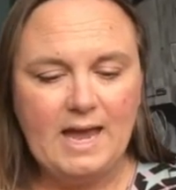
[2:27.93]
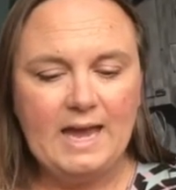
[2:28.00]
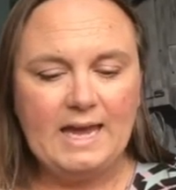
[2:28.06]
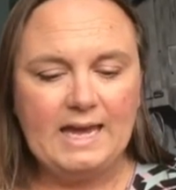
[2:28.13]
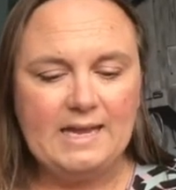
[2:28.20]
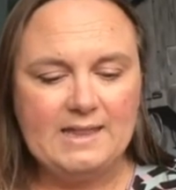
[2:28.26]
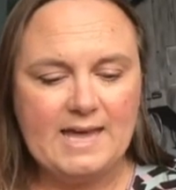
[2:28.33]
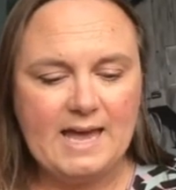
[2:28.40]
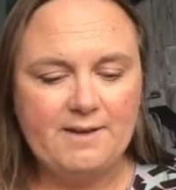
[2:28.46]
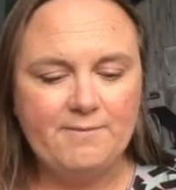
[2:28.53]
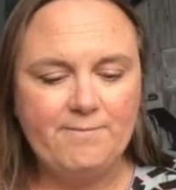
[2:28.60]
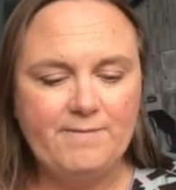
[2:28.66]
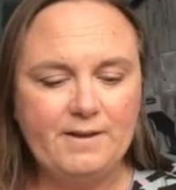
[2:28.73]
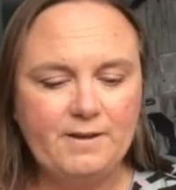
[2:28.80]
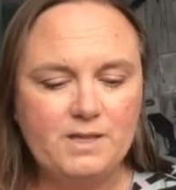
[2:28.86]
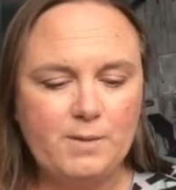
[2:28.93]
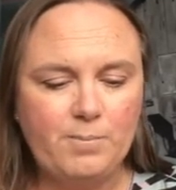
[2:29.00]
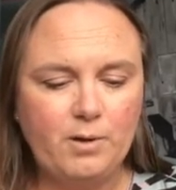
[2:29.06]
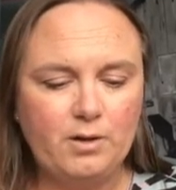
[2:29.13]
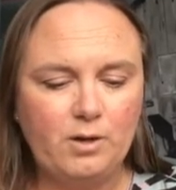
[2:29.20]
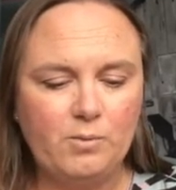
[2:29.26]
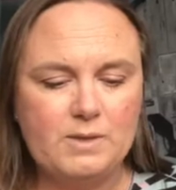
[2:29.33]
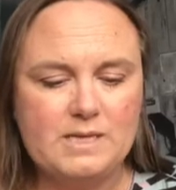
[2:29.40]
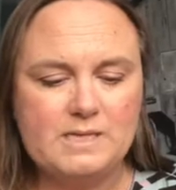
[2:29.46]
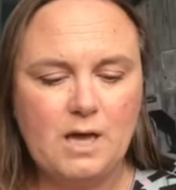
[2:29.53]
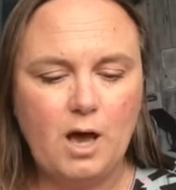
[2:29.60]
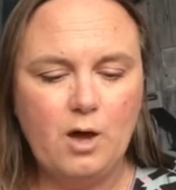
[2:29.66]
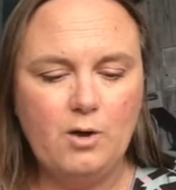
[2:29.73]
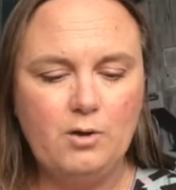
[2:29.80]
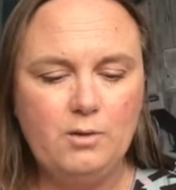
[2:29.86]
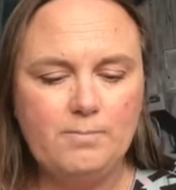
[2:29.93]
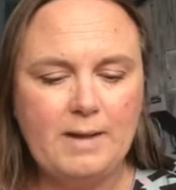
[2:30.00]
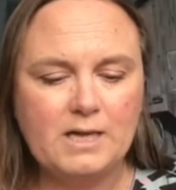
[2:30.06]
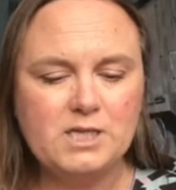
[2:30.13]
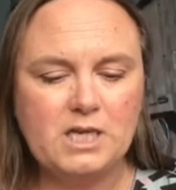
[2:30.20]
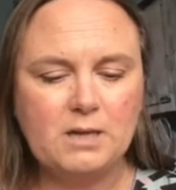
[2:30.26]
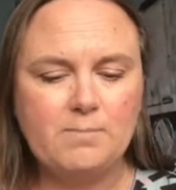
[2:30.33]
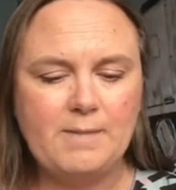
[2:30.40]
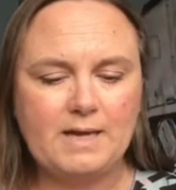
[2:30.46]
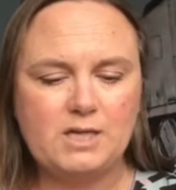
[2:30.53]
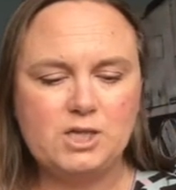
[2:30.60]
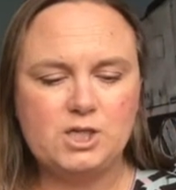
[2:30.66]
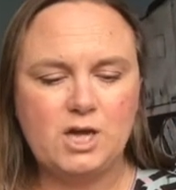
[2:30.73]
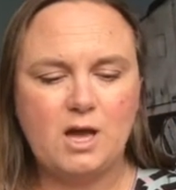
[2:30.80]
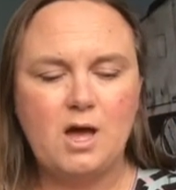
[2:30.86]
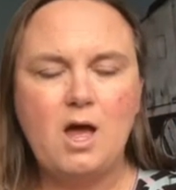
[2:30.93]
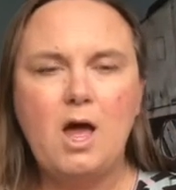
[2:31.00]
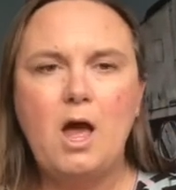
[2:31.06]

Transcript: He then filled the bottle with his own magic mixture